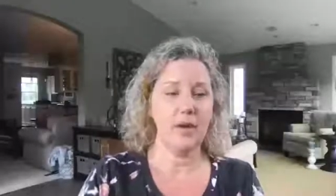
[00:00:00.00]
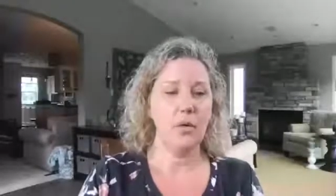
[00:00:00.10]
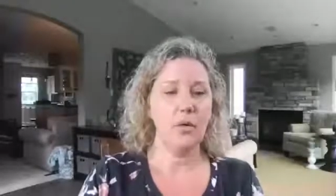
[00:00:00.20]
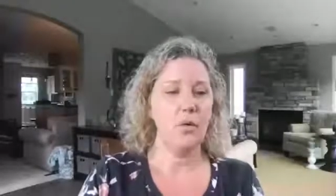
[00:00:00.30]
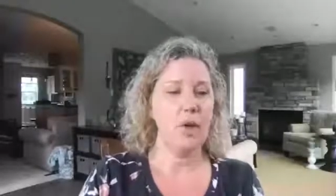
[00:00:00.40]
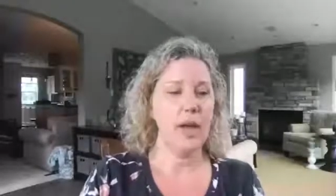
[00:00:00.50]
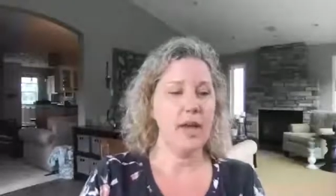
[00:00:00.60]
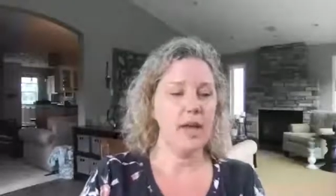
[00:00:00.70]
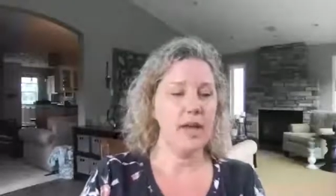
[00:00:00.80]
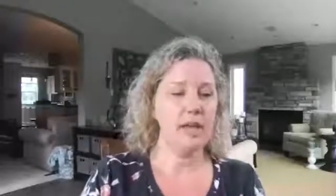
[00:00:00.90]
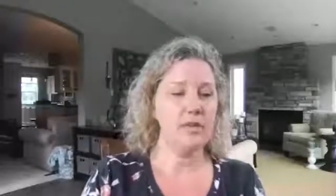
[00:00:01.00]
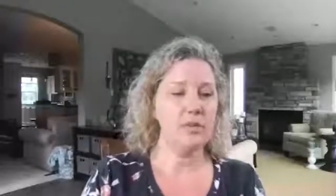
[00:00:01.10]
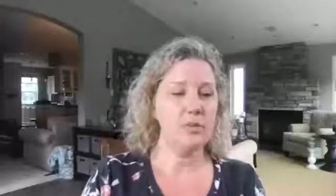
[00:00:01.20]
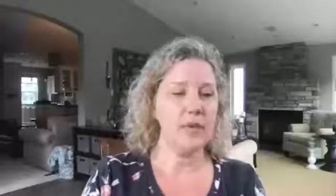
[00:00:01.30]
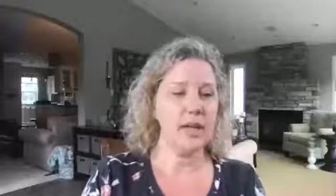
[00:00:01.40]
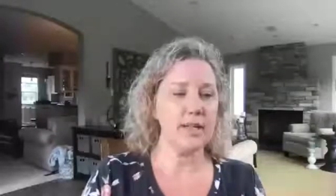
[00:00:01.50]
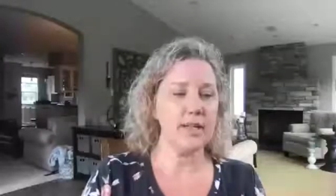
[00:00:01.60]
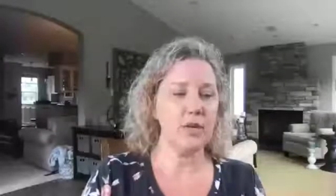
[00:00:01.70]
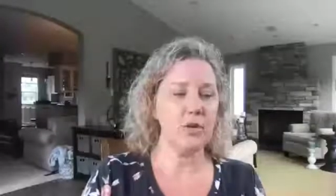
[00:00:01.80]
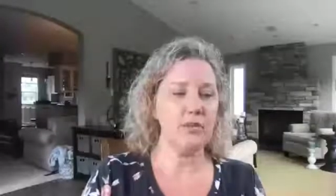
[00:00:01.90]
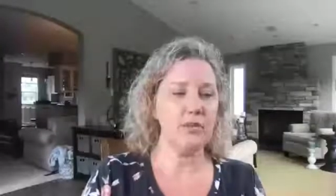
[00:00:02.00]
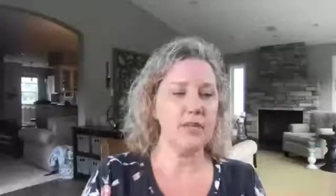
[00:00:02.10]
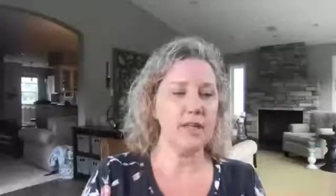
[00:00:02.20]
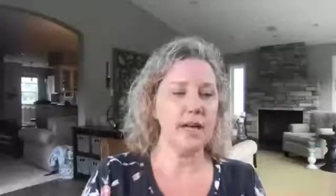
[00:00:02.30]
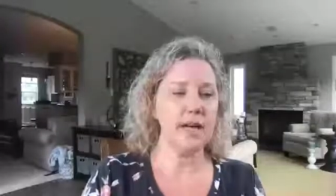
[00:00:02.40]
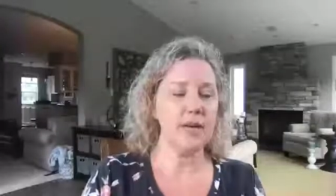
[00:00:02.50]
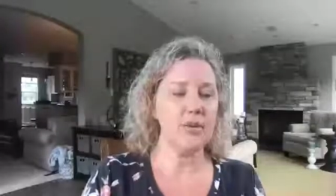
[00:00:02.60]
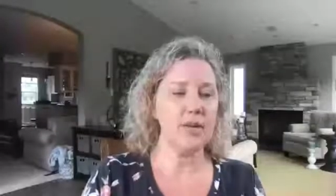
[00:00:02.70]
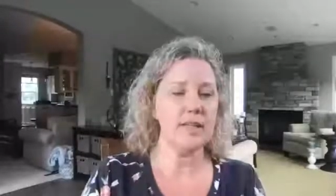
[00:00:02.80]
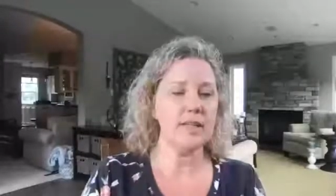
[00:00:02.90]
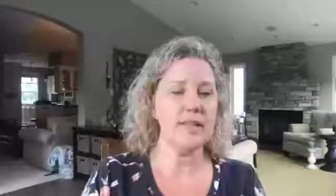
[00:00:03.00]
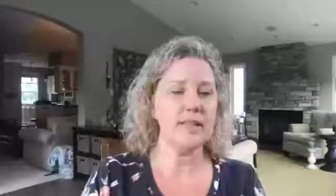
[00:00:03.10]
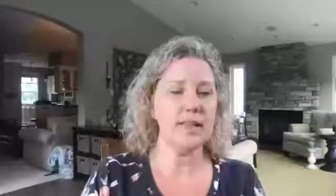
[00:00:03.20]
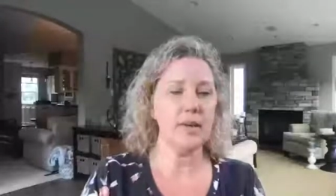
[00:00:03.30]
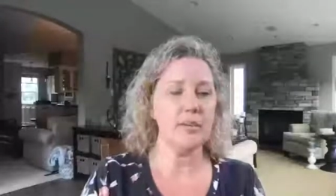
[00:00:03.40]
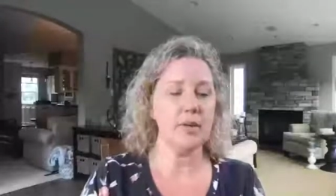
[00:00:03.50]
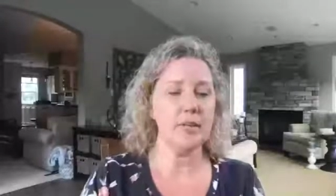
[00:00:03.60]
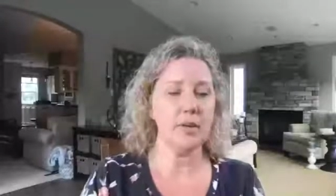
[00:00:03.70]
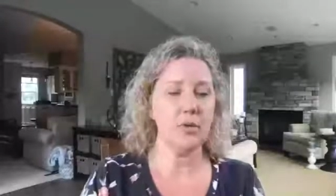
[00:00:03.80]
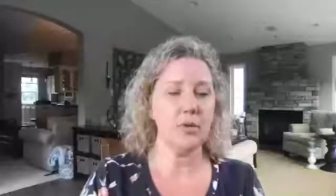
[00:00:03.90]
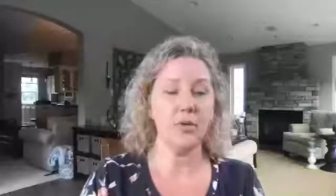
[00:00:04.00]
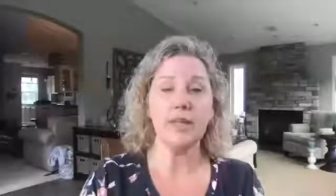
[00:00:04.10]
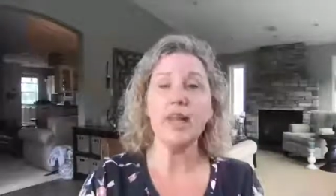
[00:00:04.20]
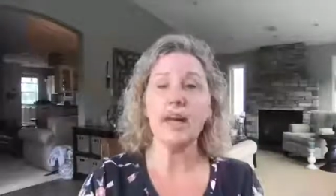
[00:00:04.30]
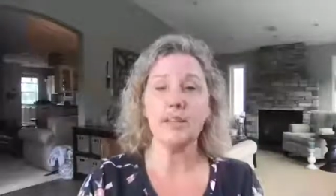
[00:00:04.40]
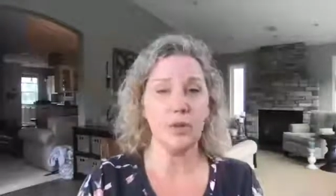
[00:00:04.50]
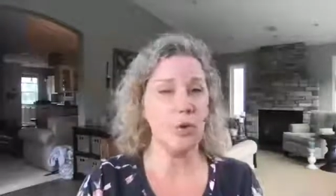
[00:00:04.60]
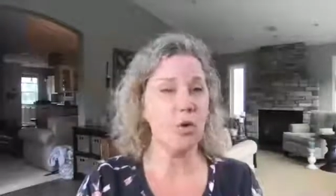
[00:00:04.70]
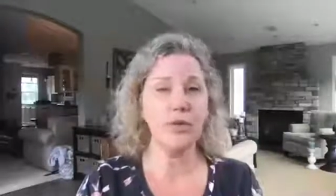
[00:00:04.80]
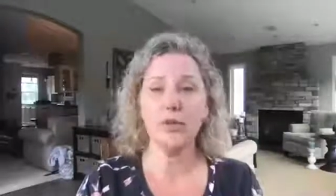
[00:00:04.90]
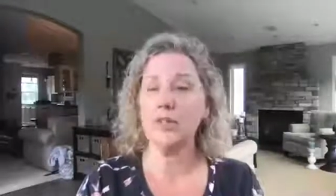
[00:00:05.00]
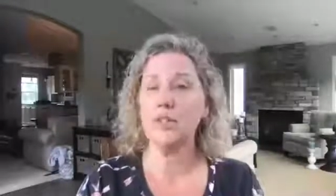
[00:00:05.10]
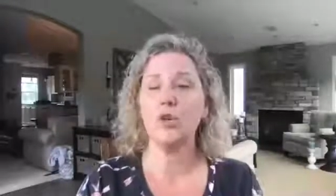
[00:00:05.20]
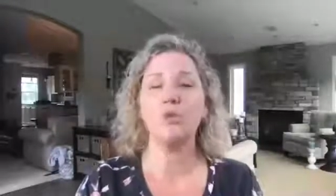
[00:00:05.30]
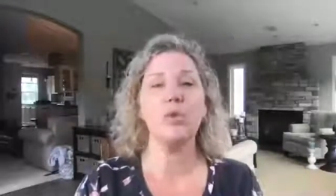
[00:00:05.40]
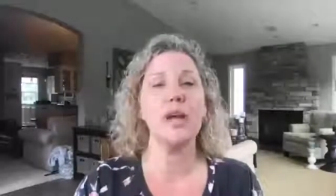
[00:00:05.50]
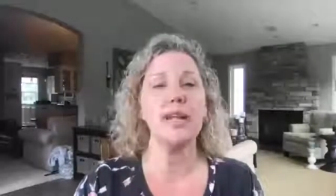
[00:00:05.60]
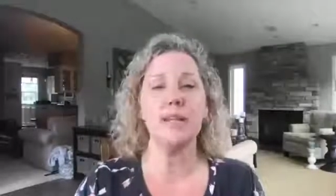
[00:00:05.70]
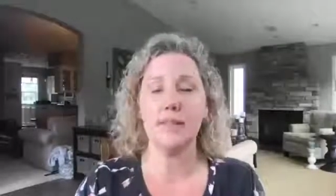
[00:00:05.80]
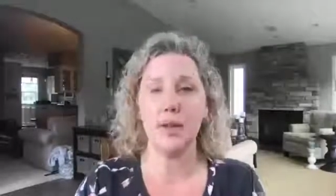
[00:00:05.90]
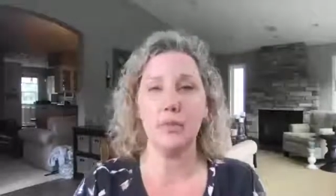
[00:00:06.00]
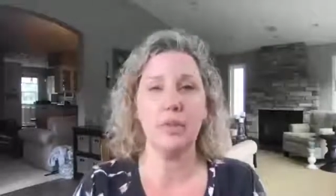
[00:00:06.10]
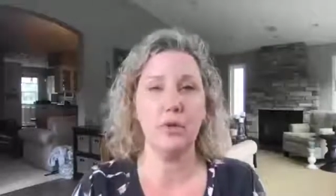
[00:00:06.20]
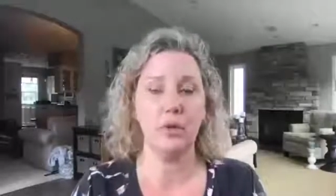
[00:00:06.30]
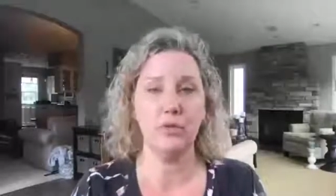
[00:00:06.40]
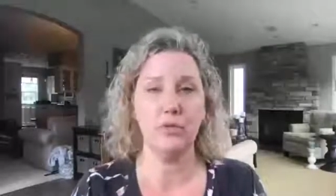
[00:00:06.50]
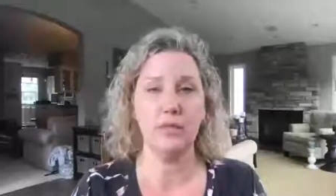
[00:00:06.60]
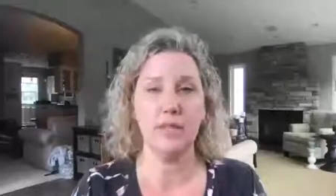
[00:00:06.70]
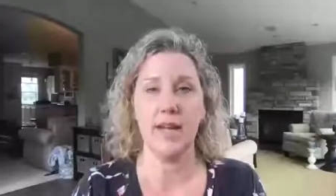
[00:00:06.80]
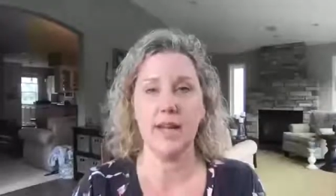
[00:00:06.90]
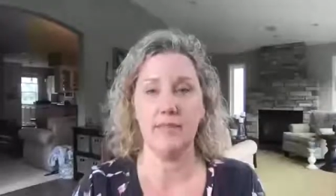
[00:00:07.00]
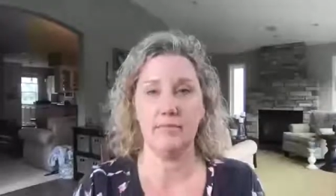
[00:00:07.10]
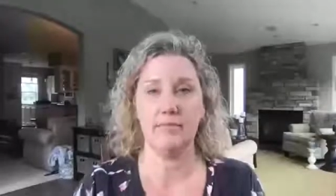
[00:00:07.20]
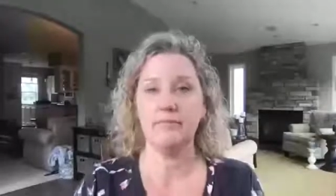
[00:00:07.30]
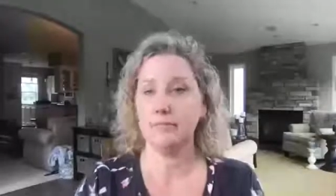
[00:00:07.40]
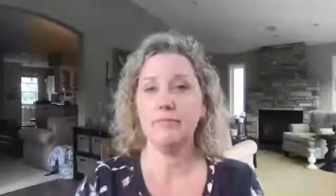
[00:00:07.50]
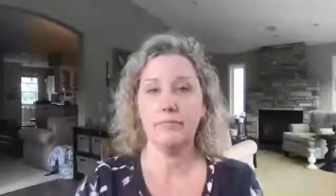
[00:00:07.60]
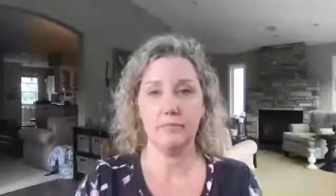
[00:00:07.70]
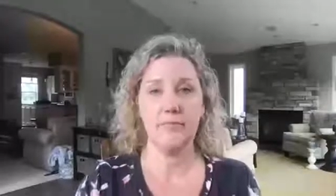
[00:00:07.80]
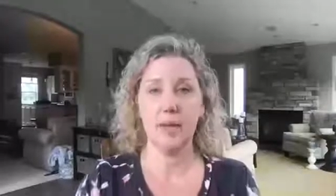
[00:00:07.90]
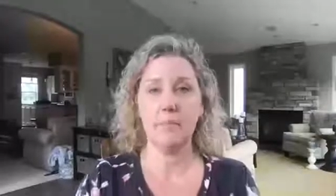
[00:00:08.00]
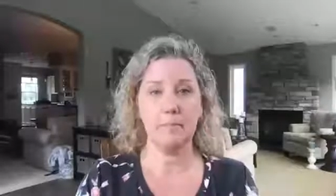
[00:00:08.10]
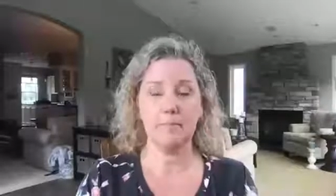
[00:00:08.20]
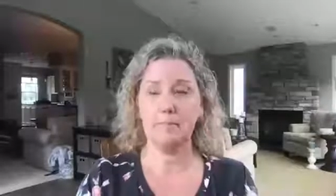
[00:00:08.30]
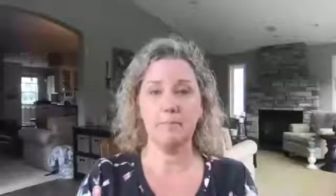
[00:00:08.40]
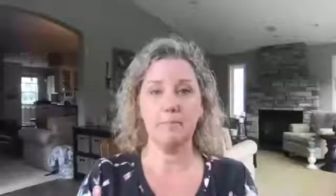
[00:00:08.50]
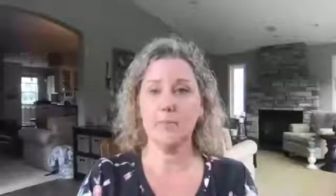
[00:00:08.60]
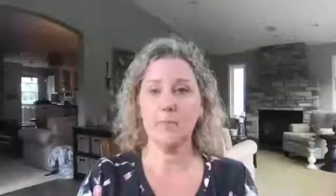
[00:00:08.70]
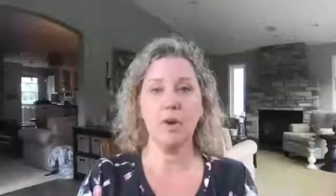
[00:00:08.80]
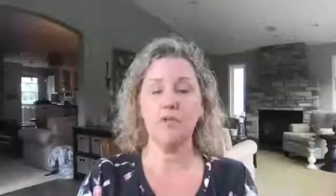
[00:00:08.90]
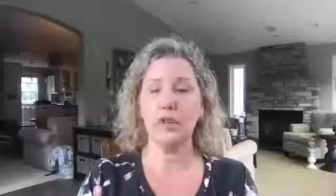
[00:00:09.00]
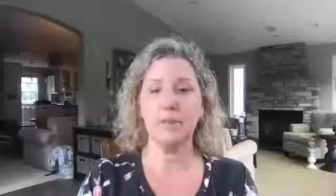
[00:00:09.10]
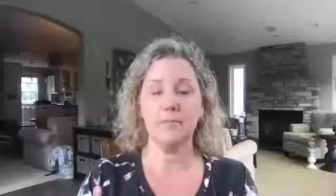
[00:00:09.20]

When I say whole foods diet, what is an example? Is that Whole30? Yes, Whole30 is a great example of a whole foods diet. Yep, it's perfect.